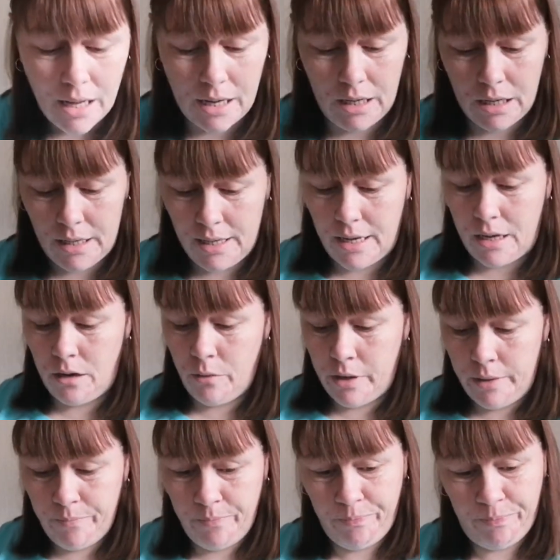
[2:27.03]
I like it
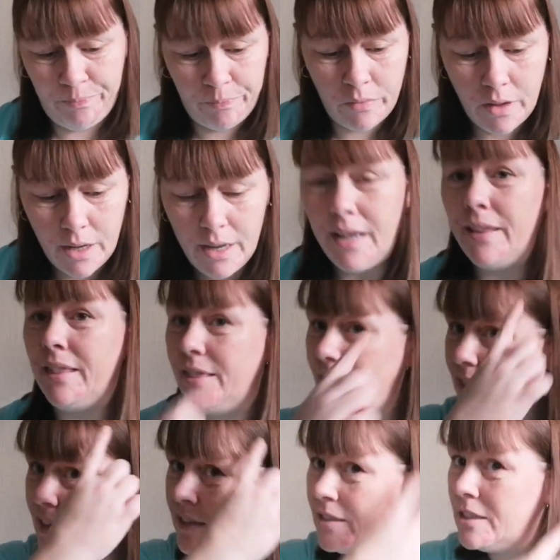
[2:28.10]
anyway. And
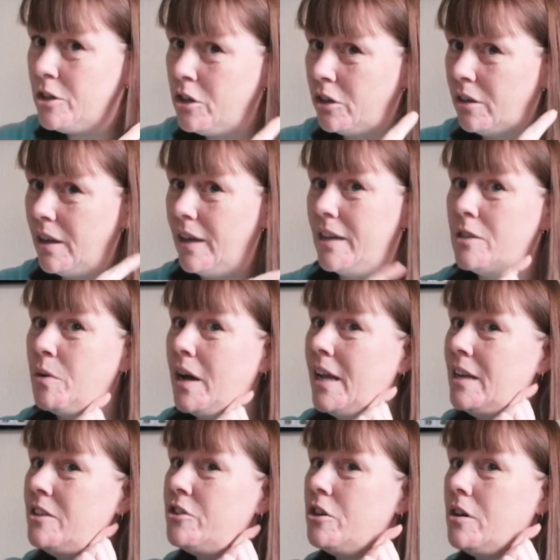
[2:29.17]
this colour is what
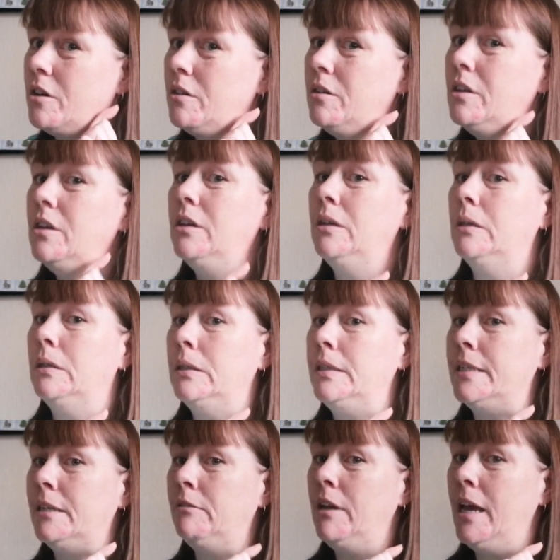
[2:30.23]
Ellie's got
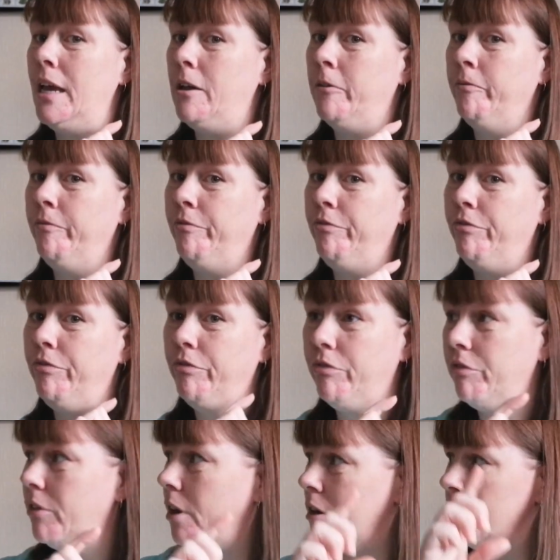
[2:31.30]
down here.
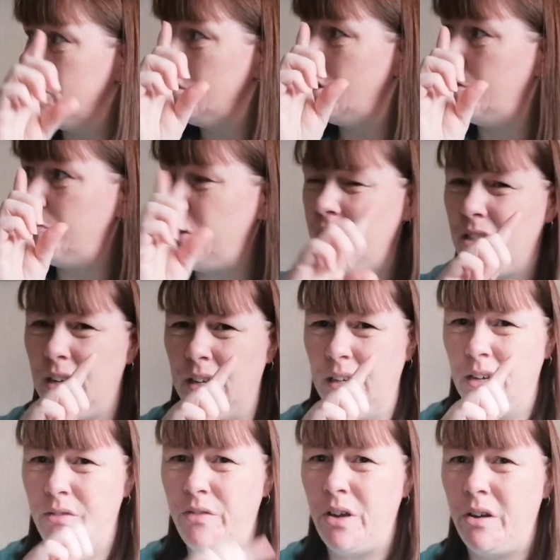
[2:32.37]
On top, she's
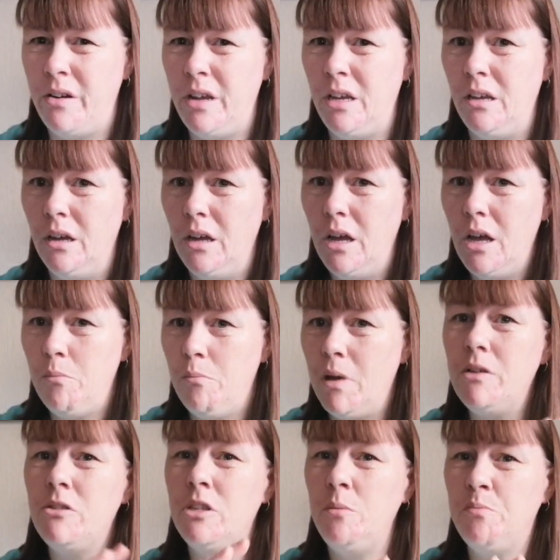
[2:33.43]
like a very
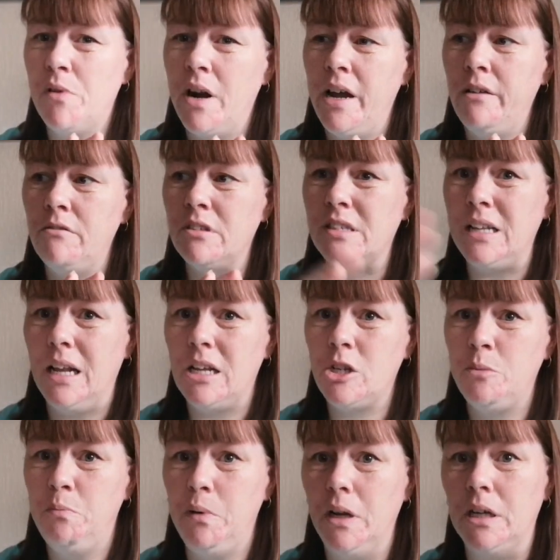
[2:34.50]
mousy brown
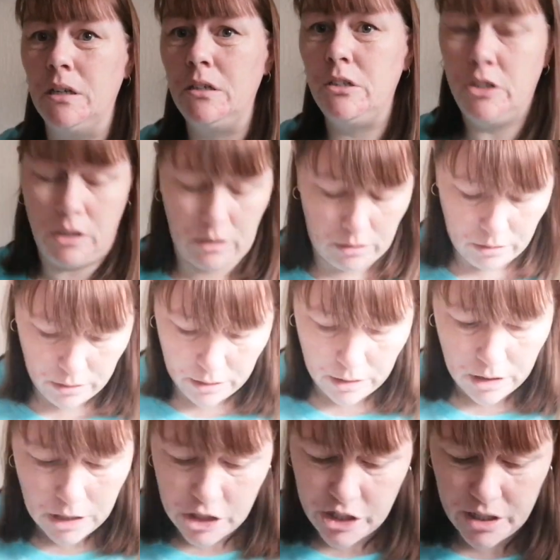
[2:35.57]
/ blonde.
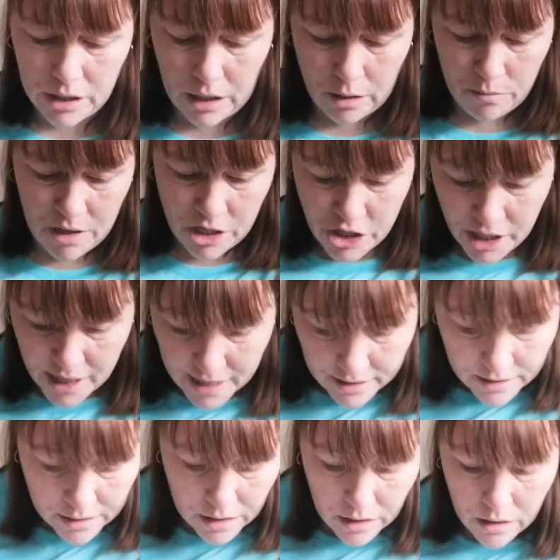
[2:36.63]
She's like me. She
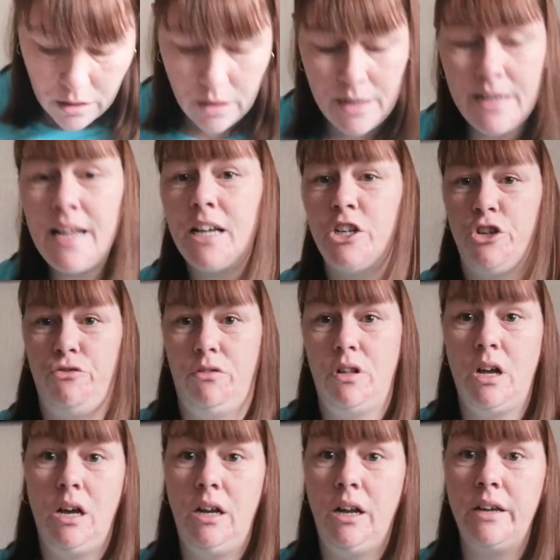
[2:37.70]
gets natural
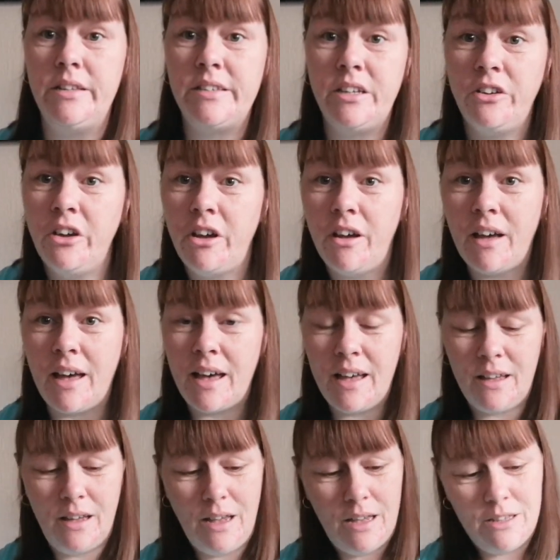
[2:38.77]
highlights in her hair.